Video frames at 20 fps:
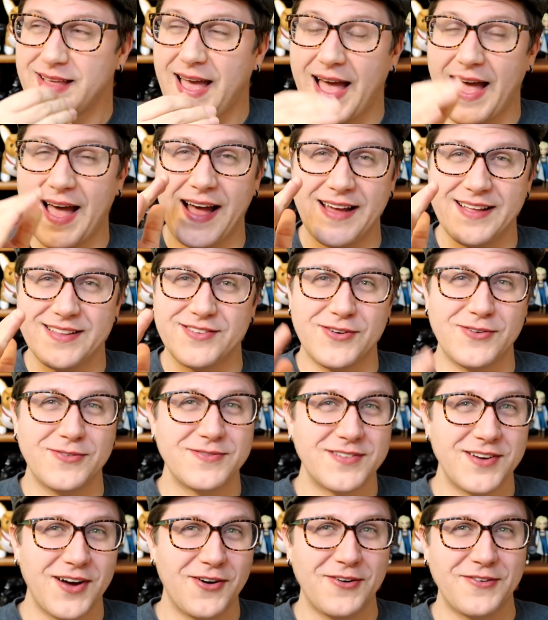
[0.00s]
I
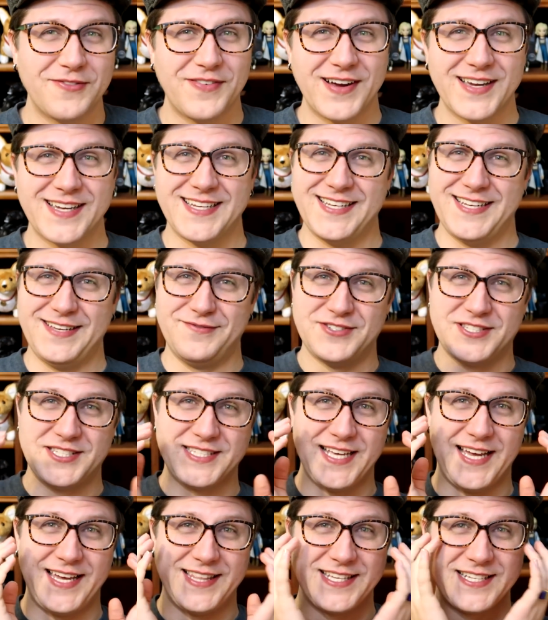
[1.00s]
don't know if I can even
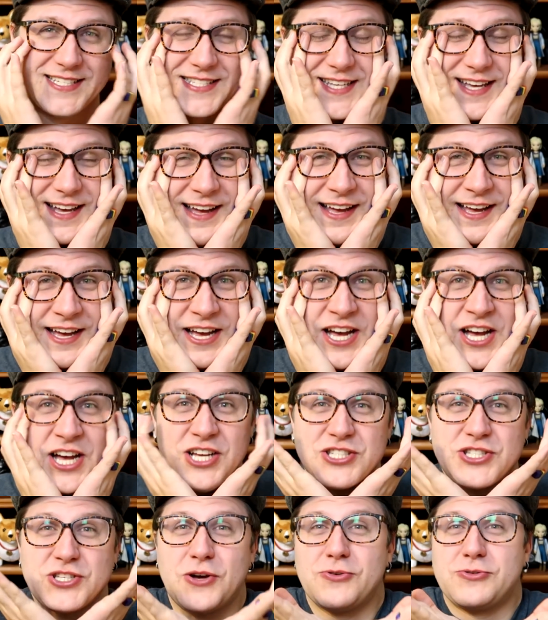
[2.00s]
say this.
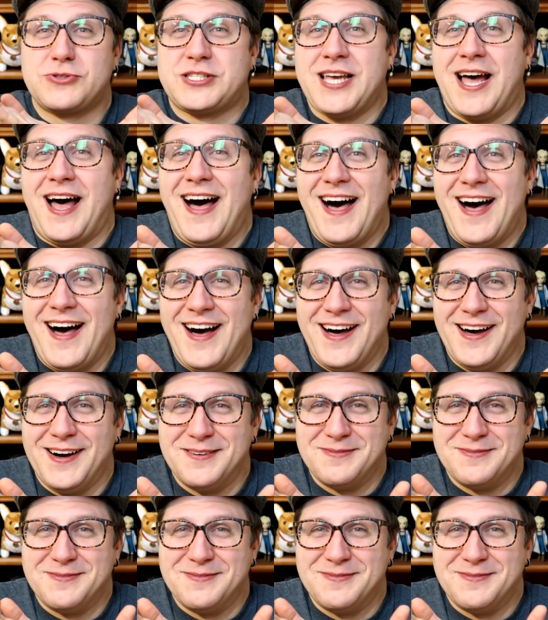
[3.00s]
So Tom,